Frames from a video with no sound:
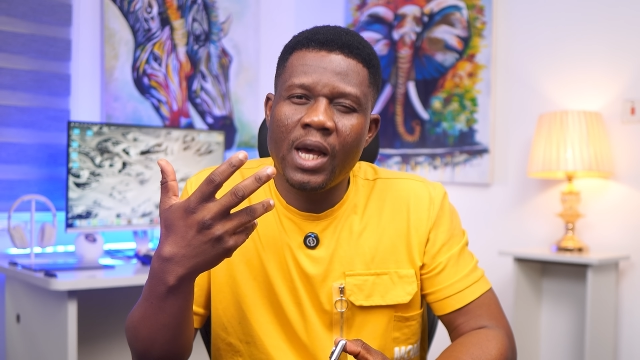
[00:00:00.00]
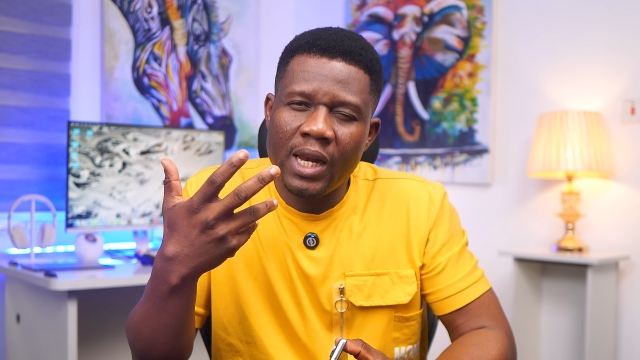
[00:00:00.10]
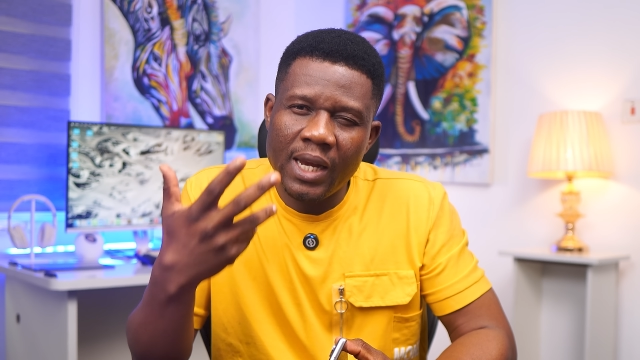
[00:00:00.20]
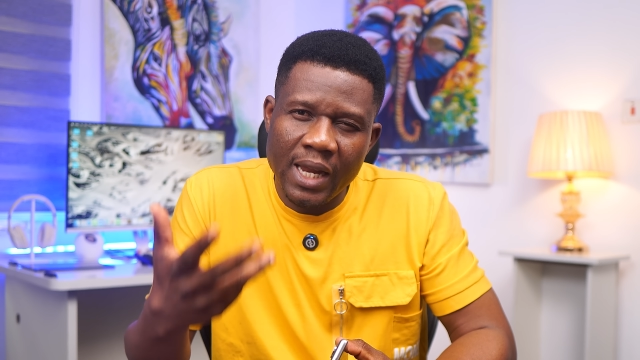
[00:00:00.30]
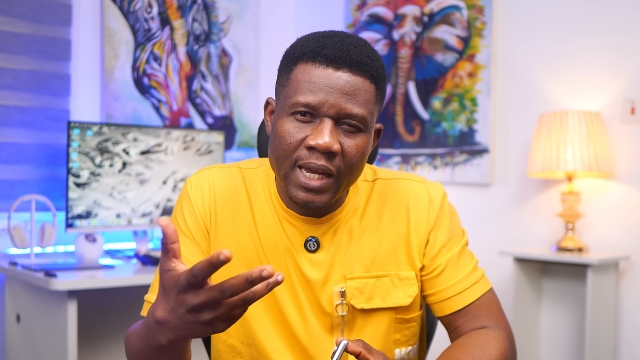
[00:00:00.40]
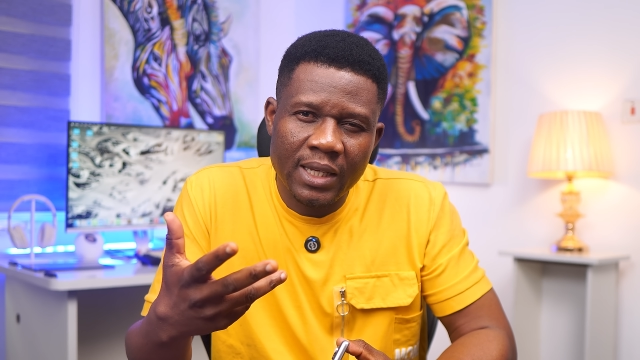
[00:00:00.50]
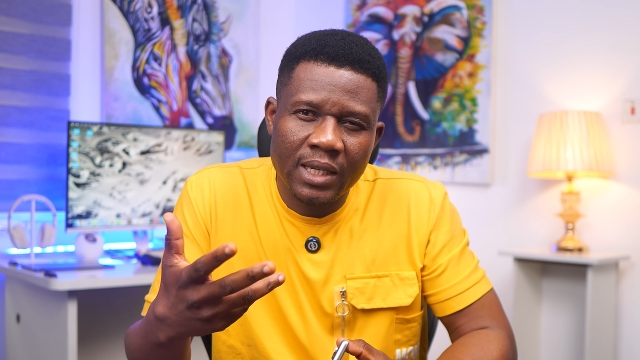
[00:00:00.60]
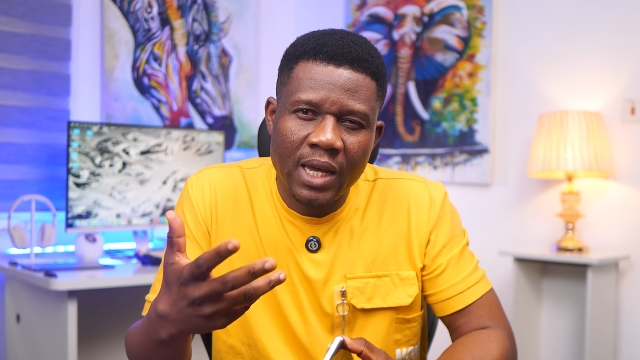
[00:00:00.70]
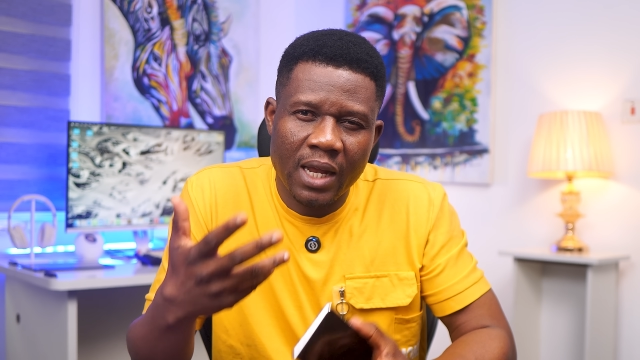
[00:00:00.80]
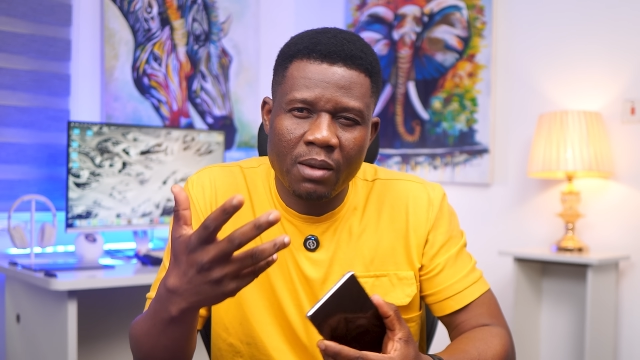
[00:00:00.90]

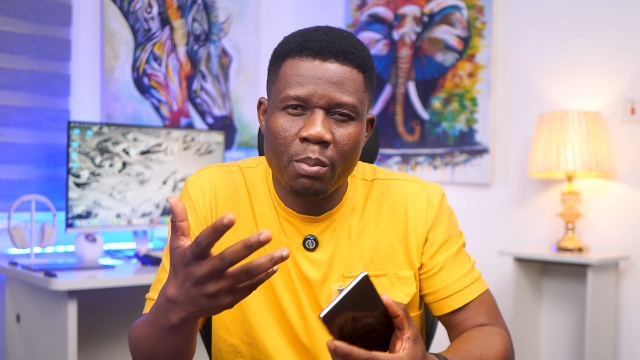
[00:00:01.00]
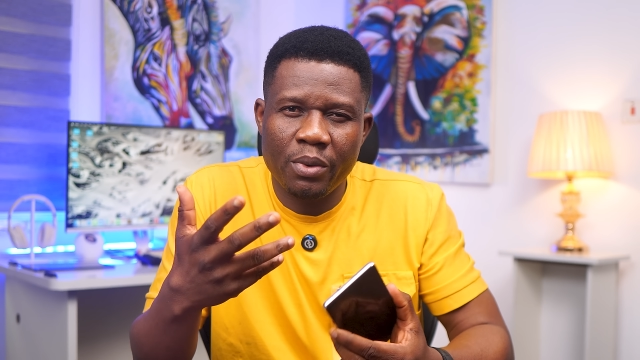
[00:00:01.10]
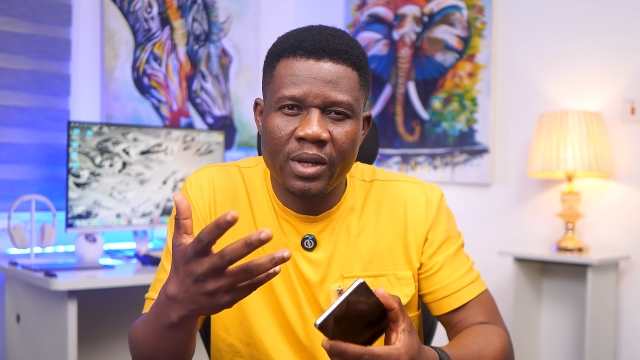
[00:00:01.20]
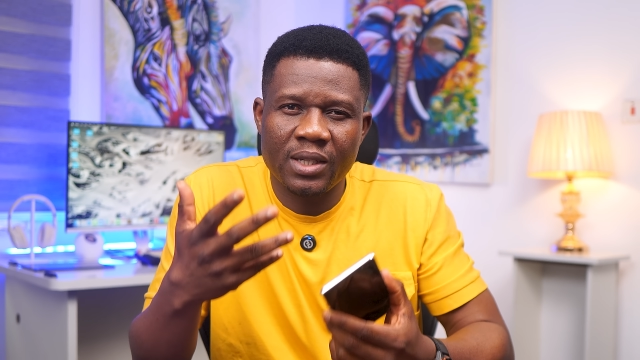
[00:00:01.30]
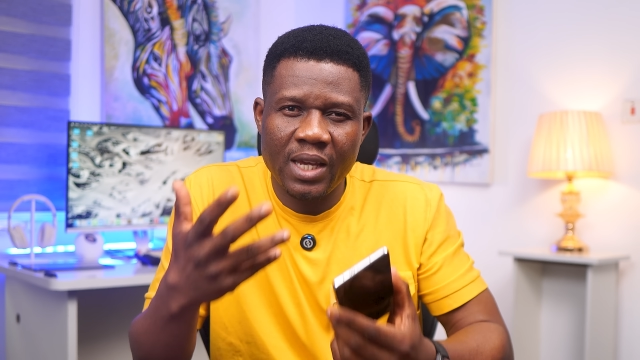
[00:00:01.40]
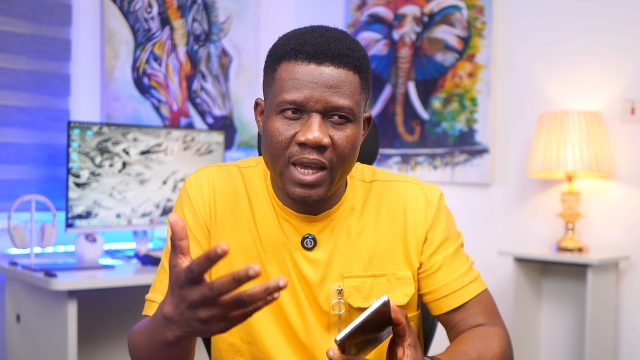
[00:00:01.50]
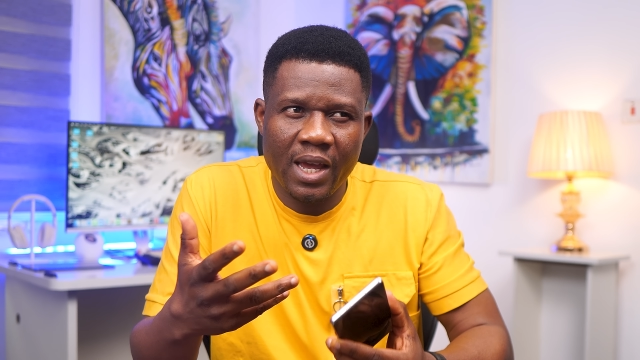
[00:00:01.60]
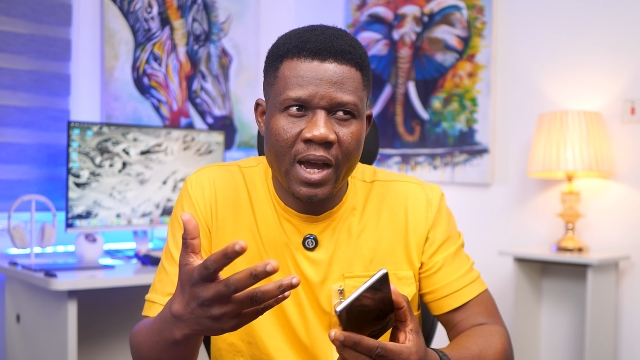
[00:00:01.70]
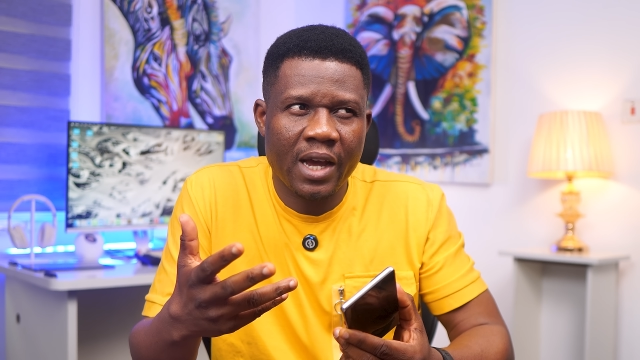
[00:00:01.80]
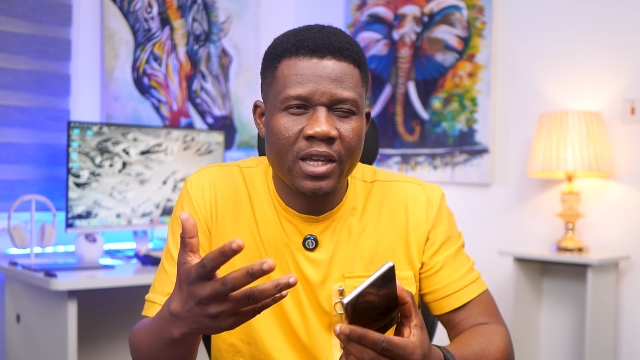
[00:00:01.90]
learn and embrace
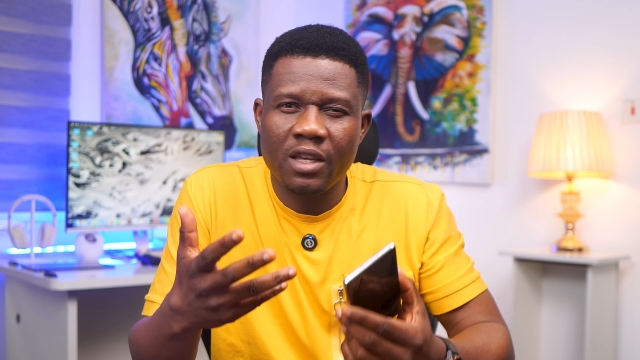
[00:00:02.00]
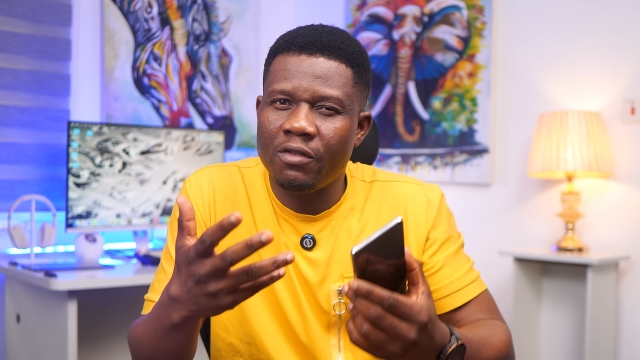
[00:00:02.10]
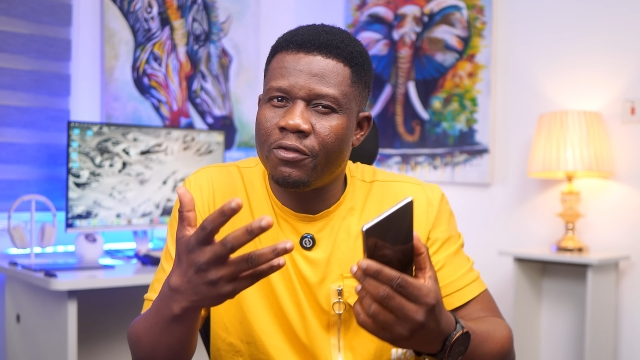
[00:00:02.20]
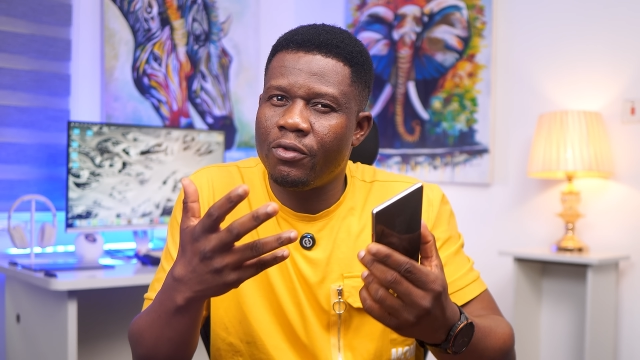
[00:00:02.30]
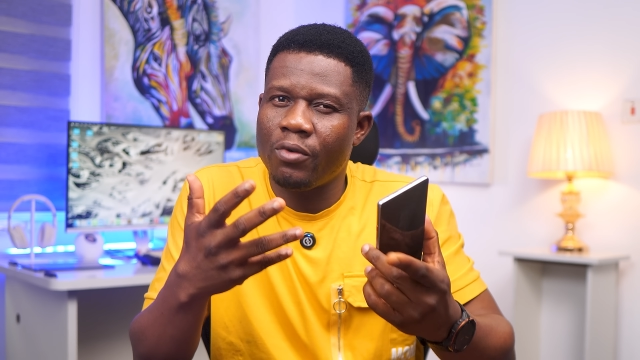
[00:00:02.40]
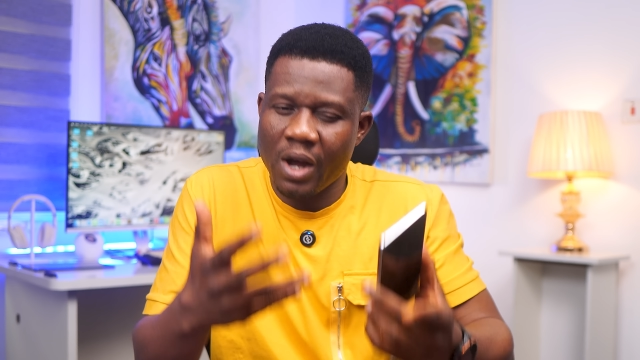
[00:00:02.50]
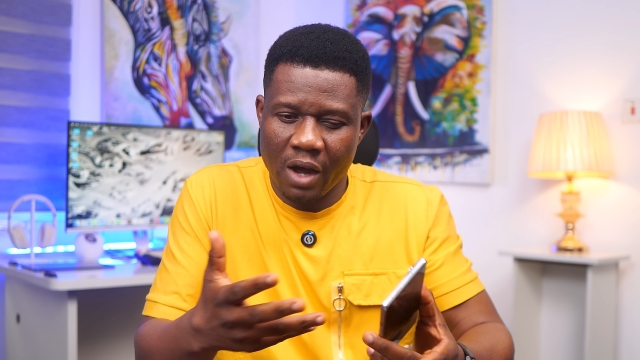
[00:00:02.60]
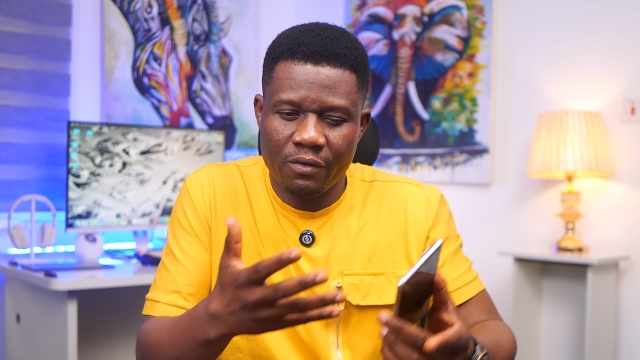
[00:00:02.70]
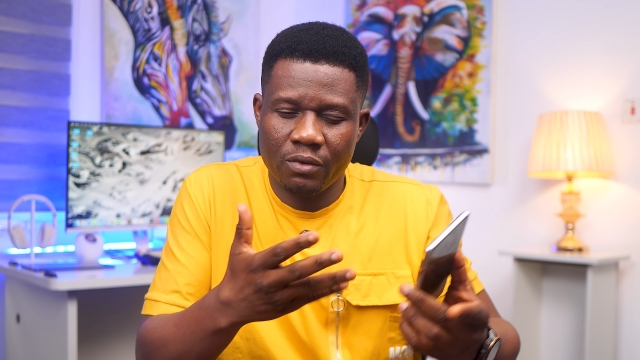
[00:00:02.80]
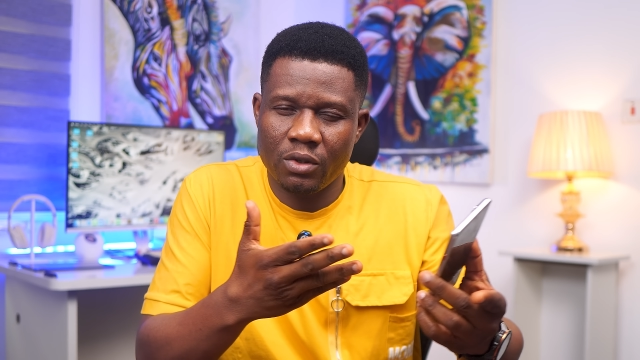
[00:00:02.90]
AI if you
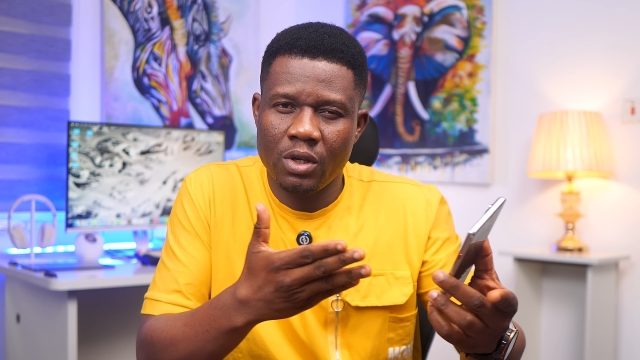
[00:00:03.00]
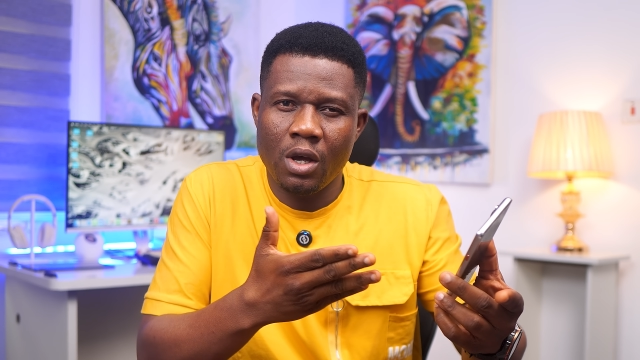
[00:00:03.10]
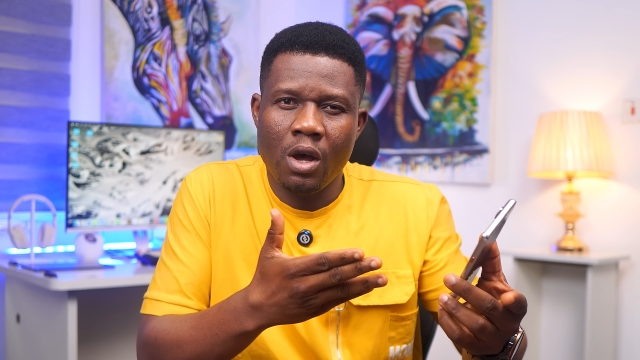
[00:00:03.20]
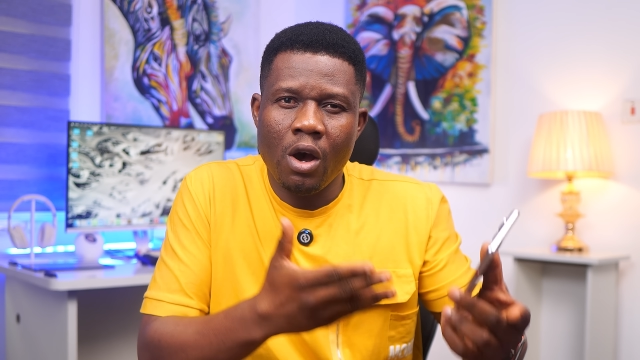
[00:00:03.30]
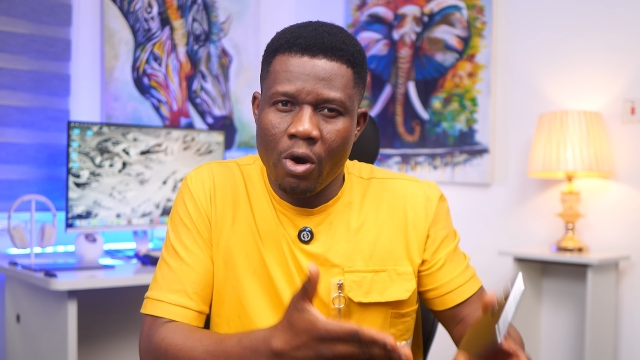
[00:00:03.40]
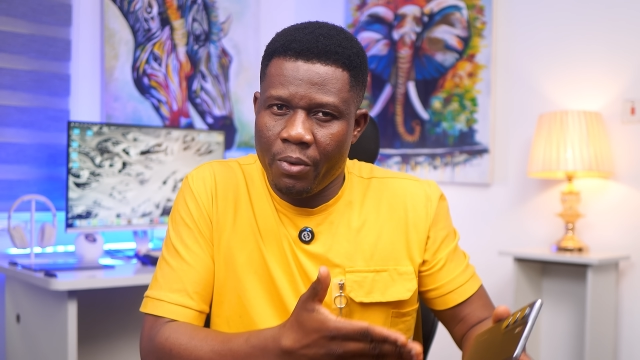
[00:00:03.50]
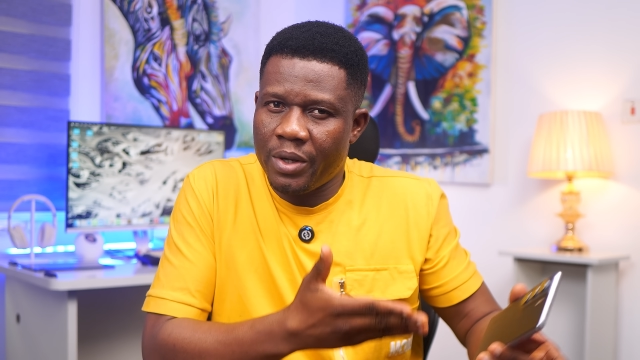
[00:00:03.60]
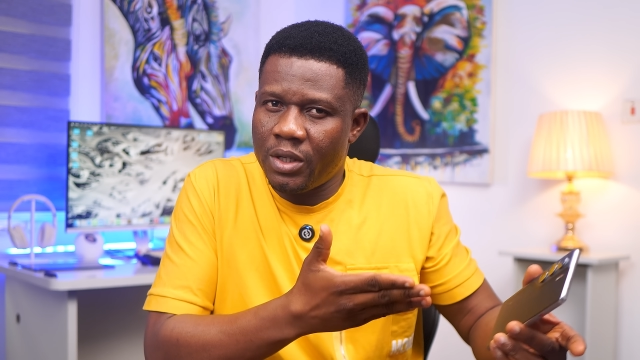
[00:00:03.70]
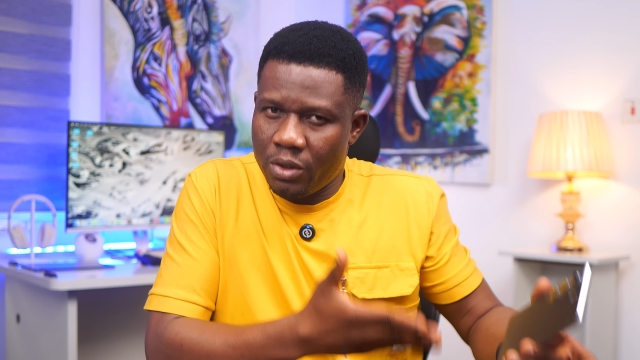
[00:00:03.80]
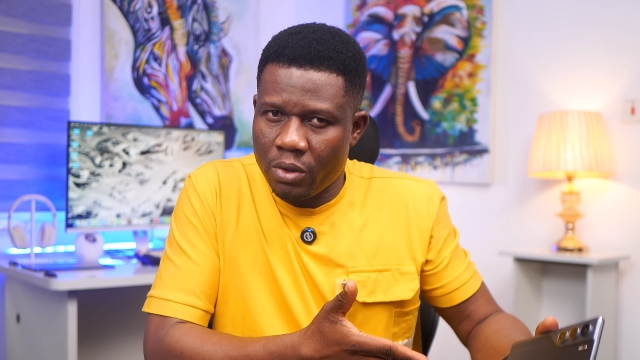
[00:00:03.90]
haven't
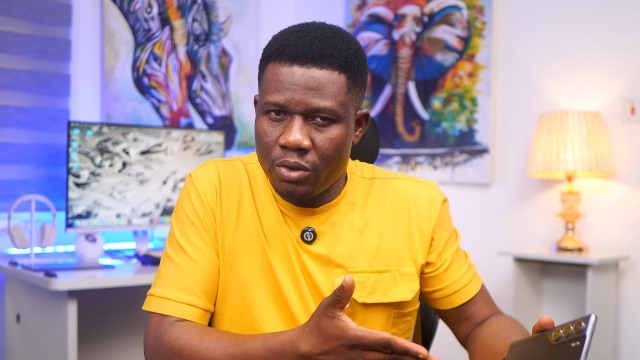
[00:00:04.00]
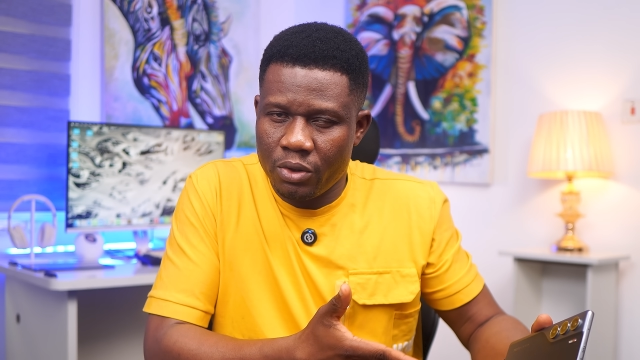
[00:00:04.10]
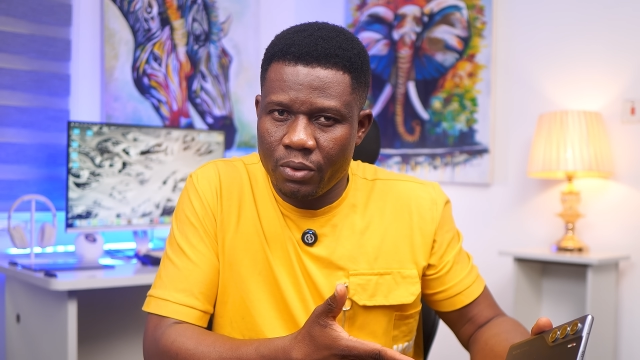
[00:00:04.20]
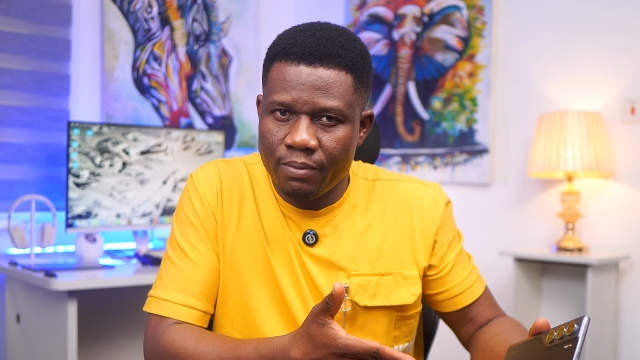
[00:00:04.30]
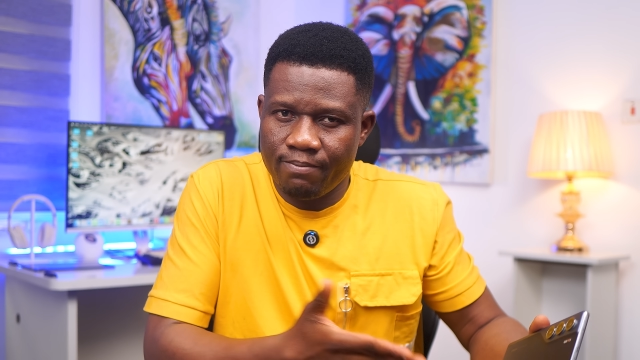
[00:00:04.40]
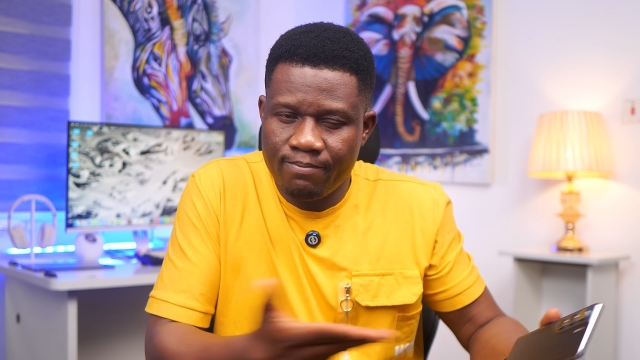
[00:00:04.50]
already done so.